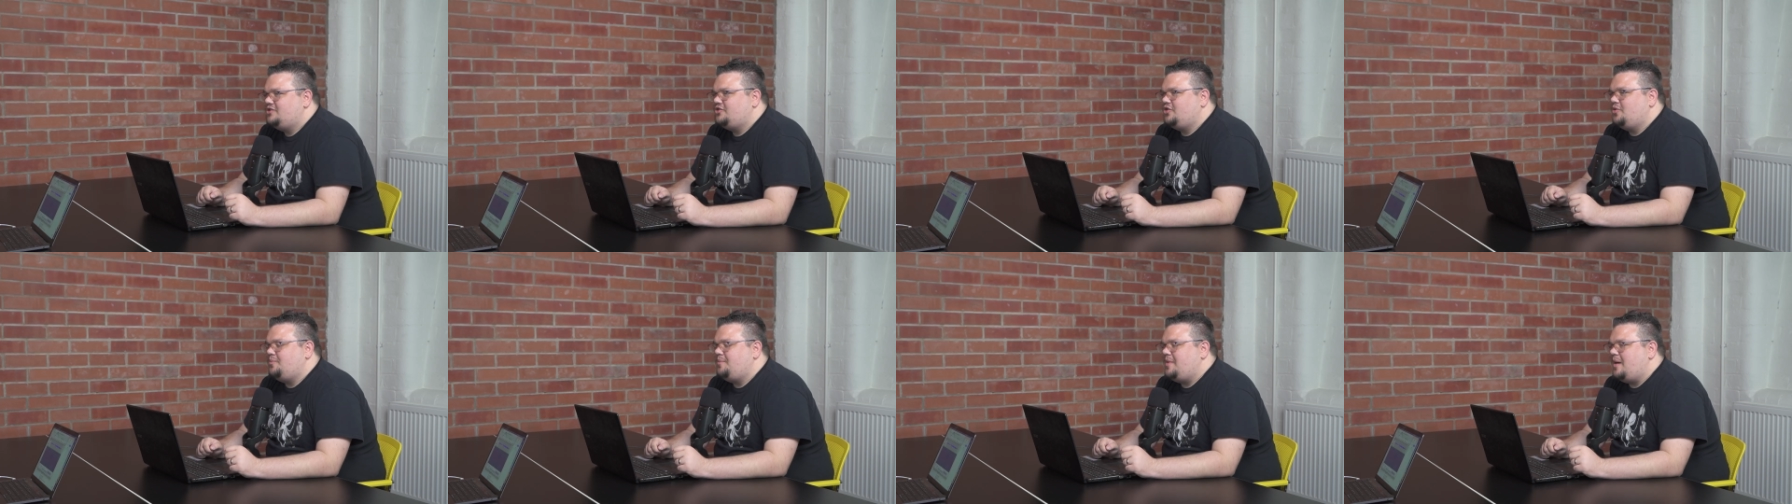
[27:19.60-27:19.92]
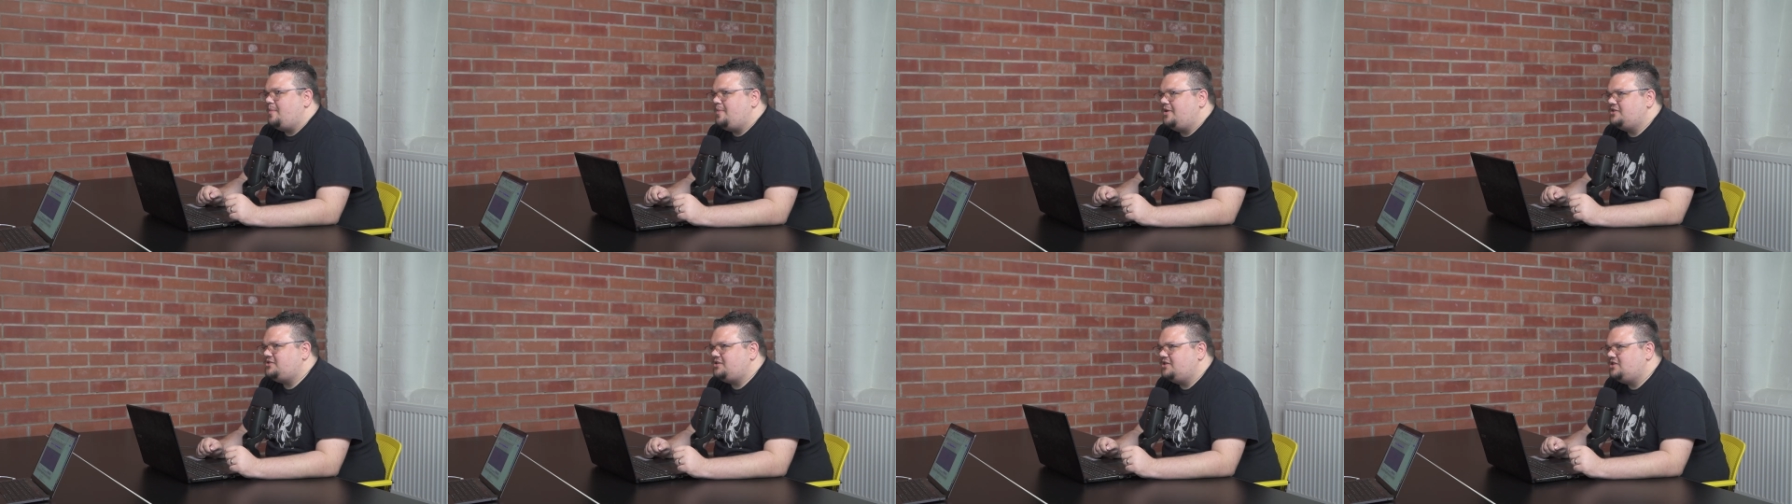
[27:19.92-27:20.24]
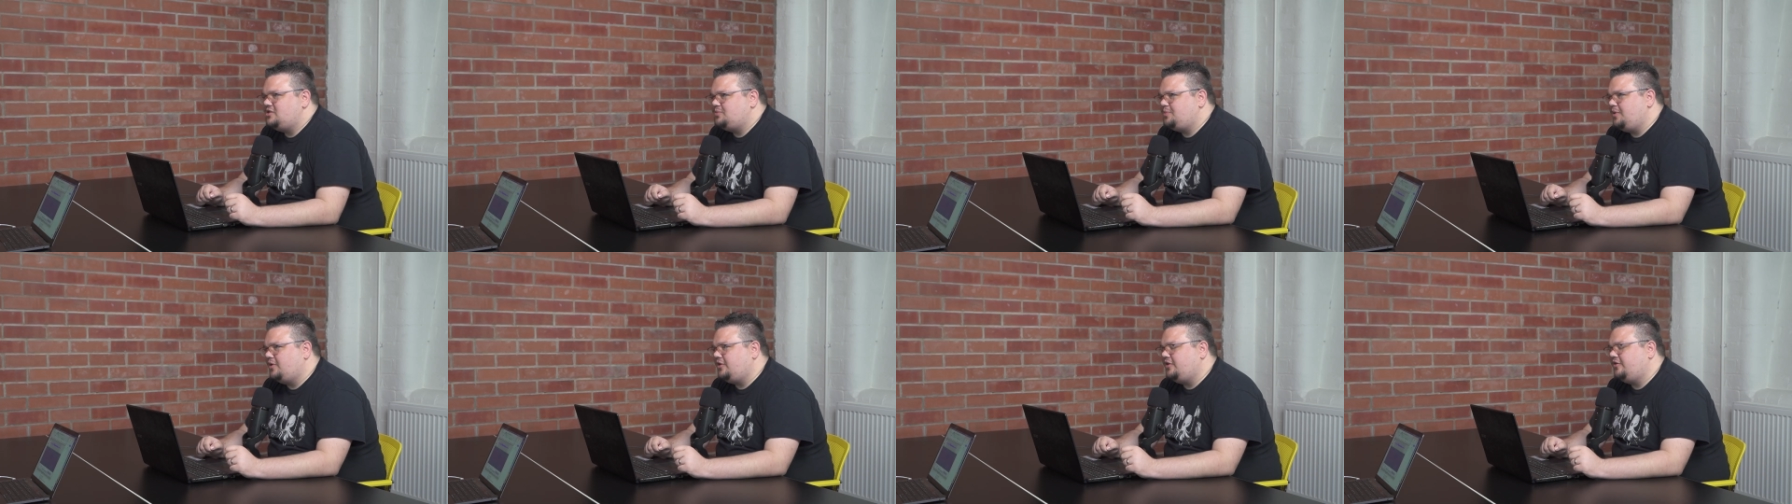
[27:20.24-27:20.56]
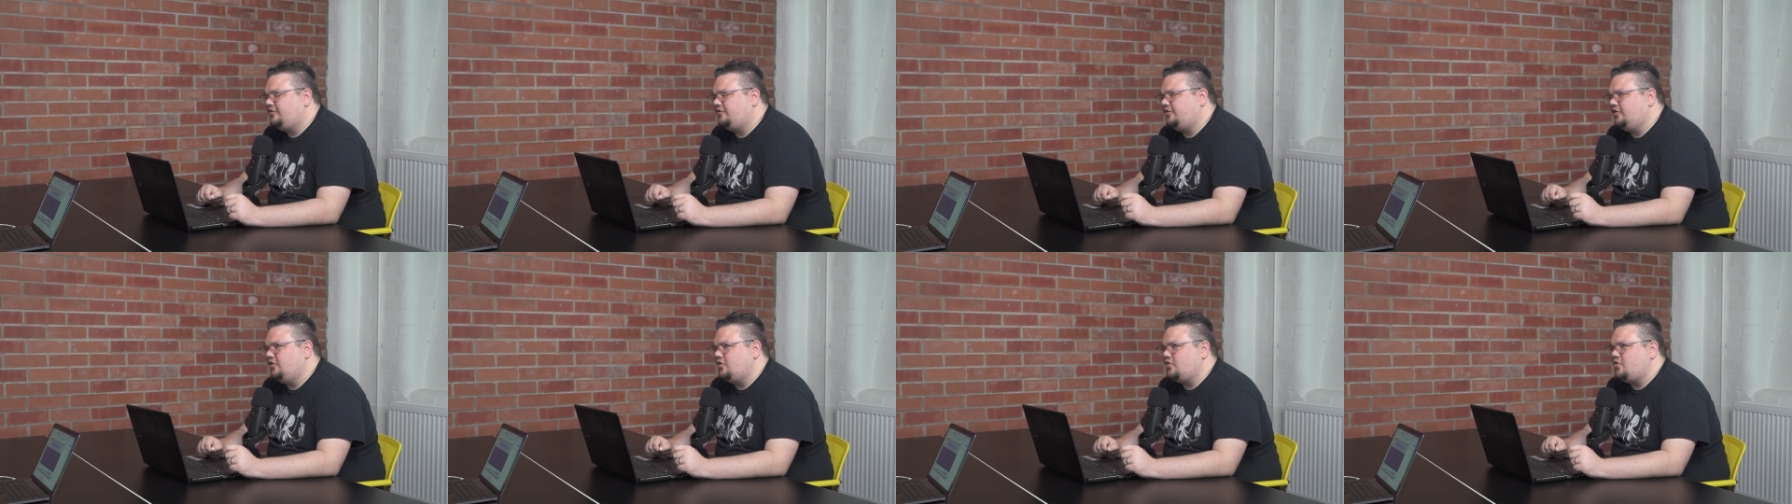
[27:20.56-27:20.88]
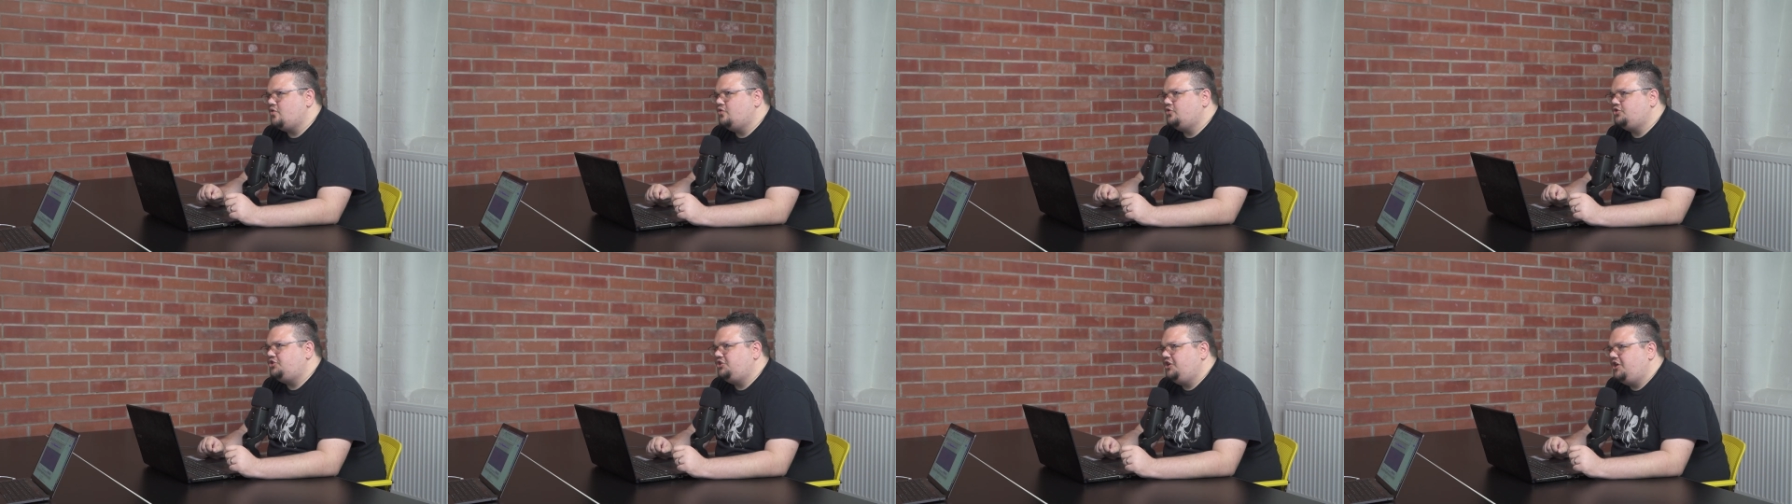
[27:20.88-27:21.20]
So, my business builder for
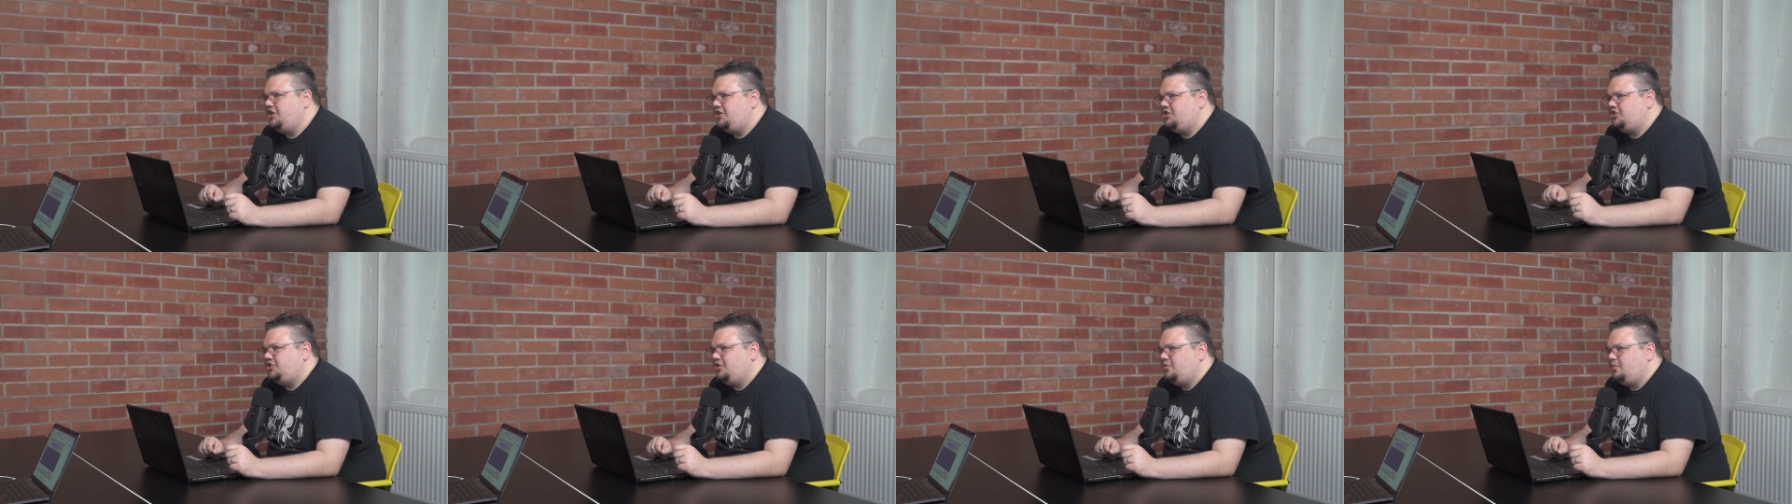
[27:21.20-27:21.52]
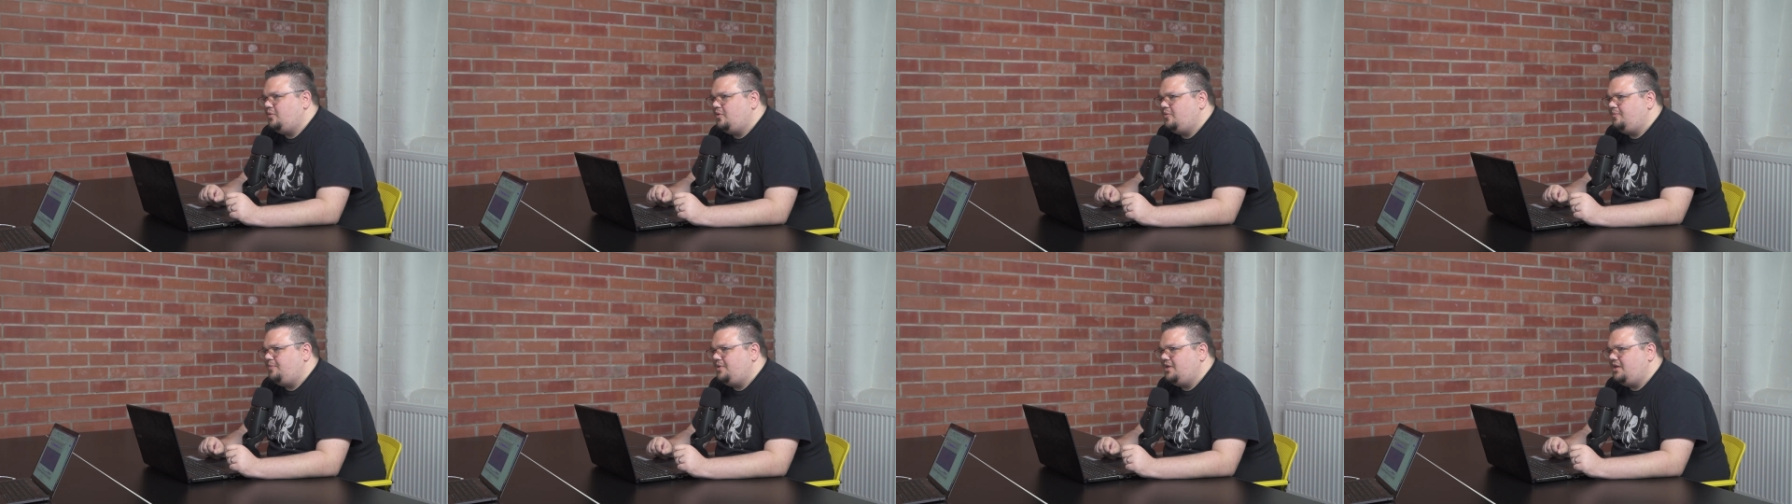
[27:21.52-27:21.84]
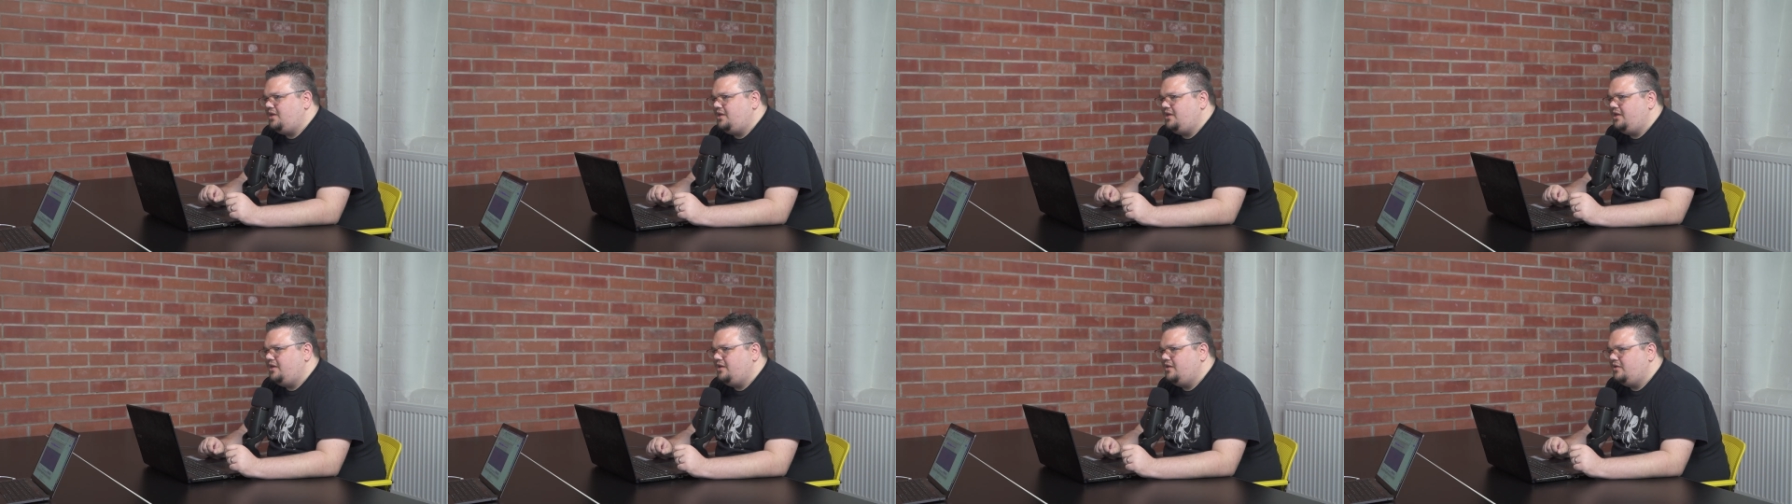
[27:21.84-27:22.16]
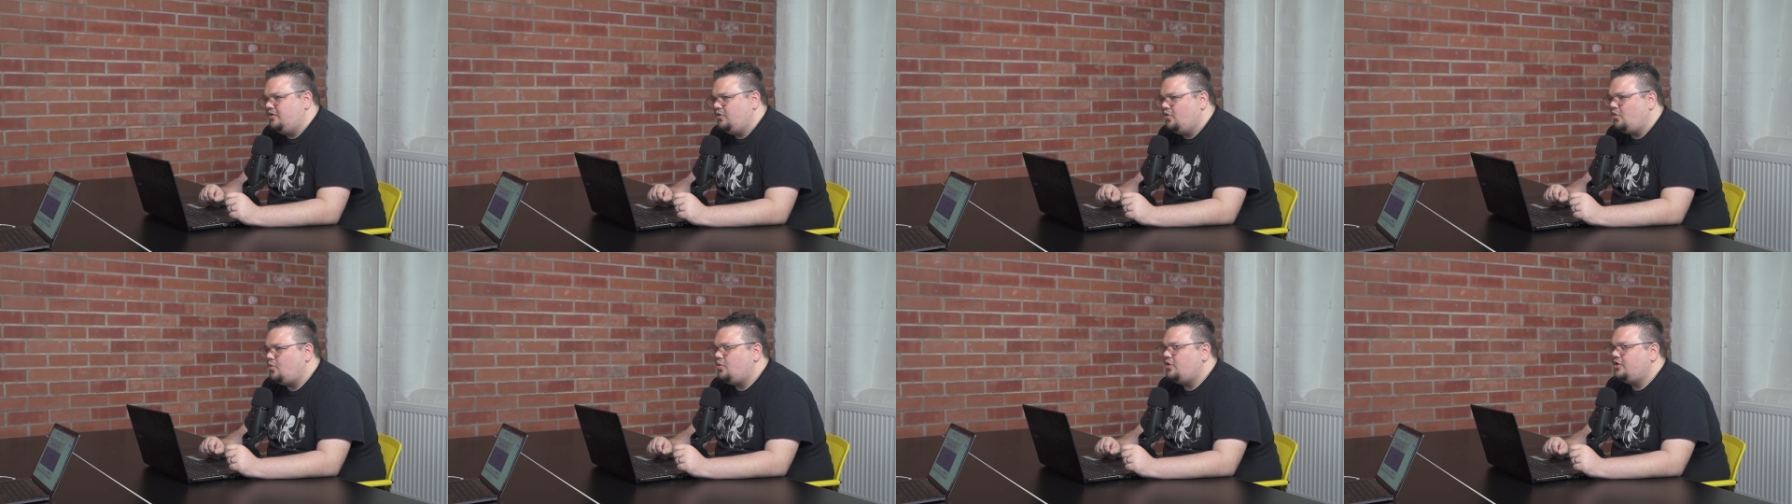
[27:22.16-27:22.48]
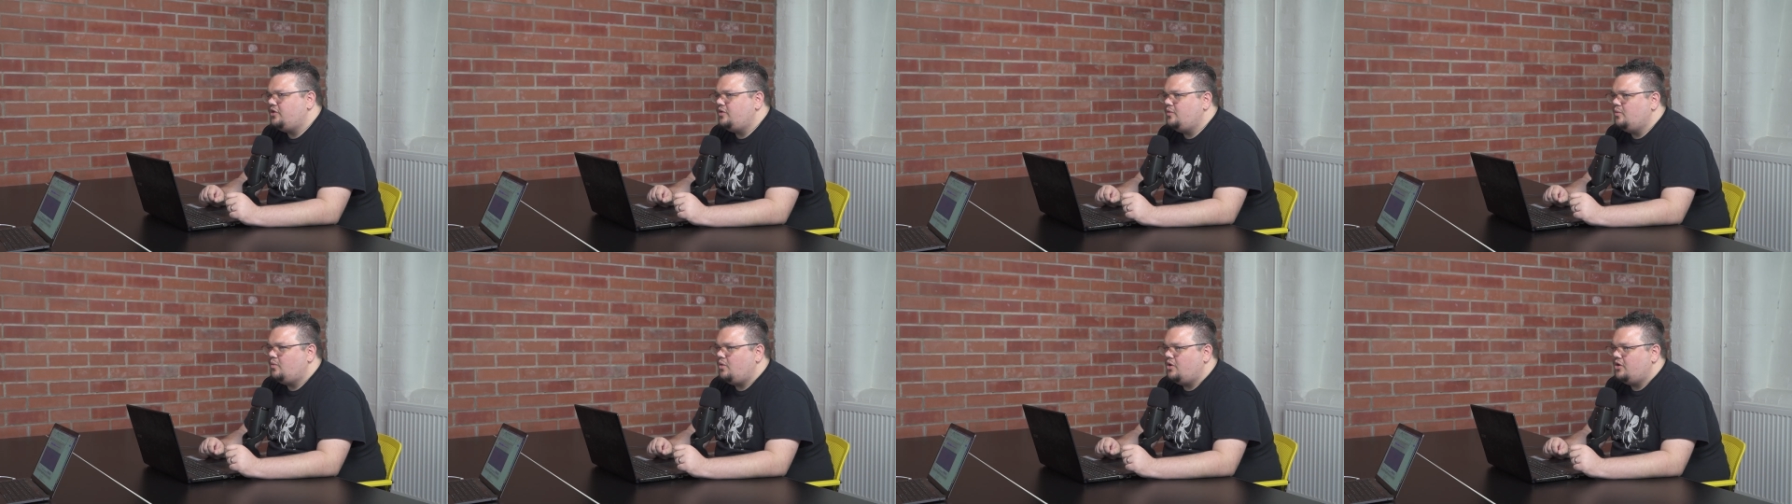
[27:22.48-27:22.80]
negotiation would be know
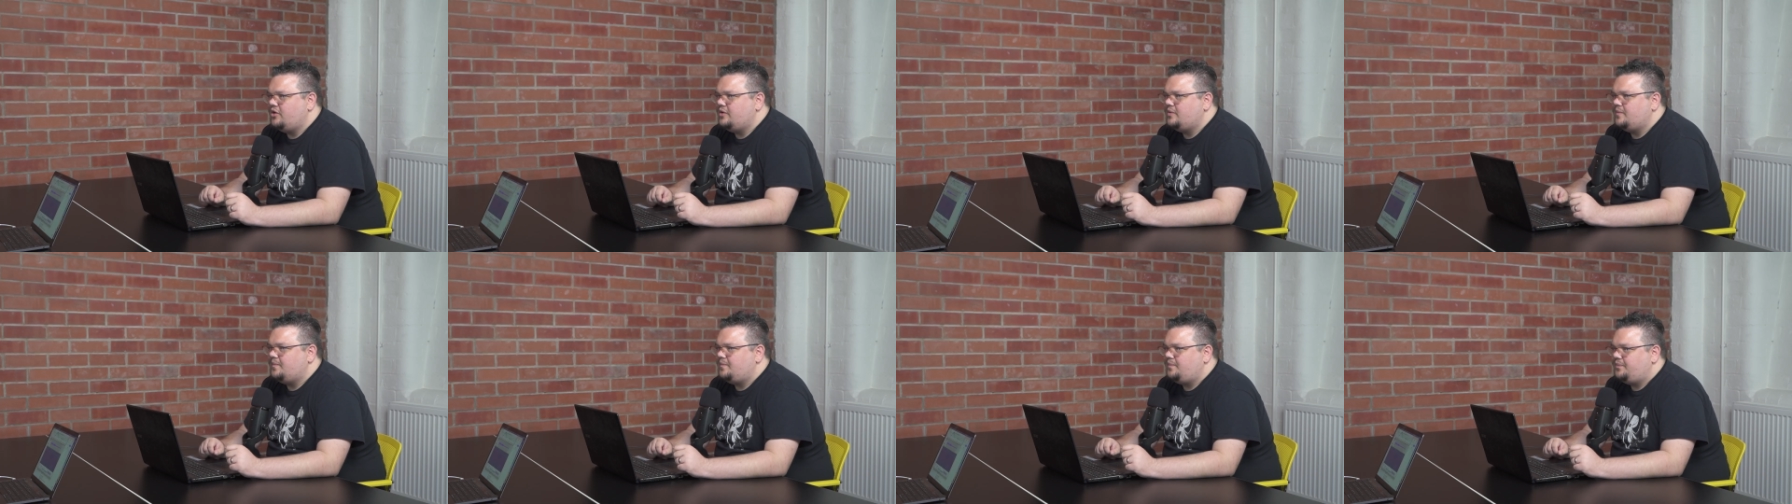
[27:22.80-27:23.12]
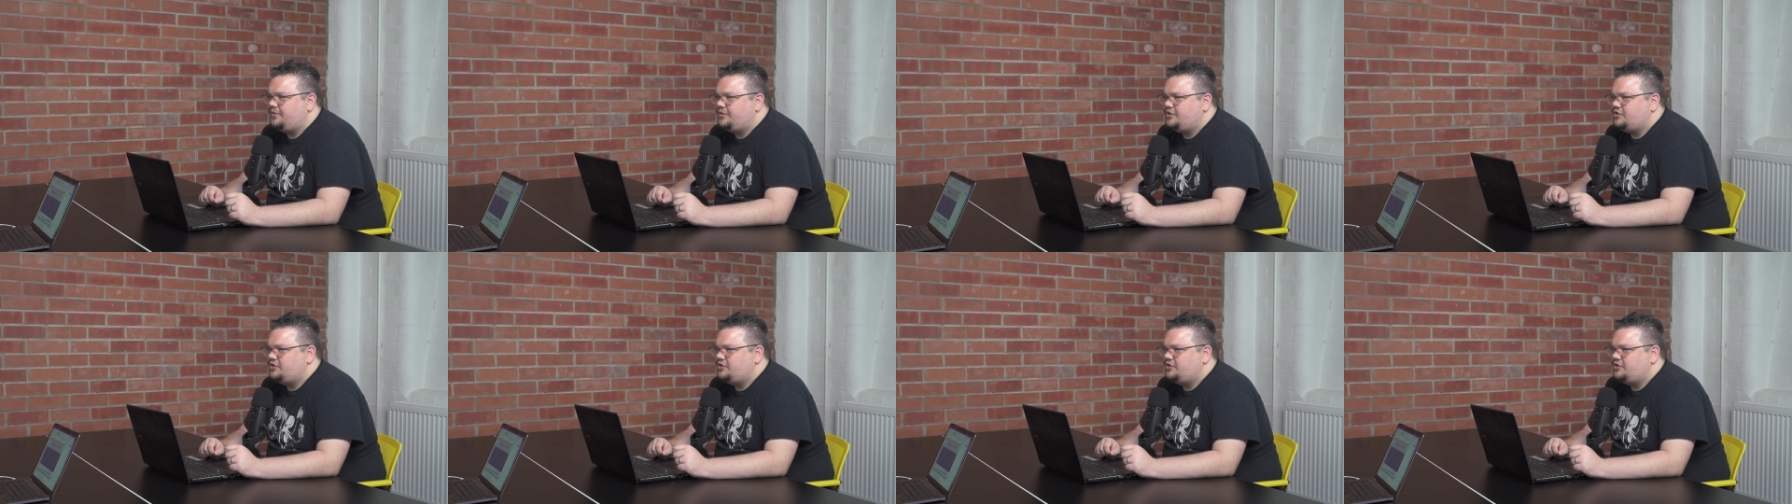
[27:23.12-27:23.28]
what you want.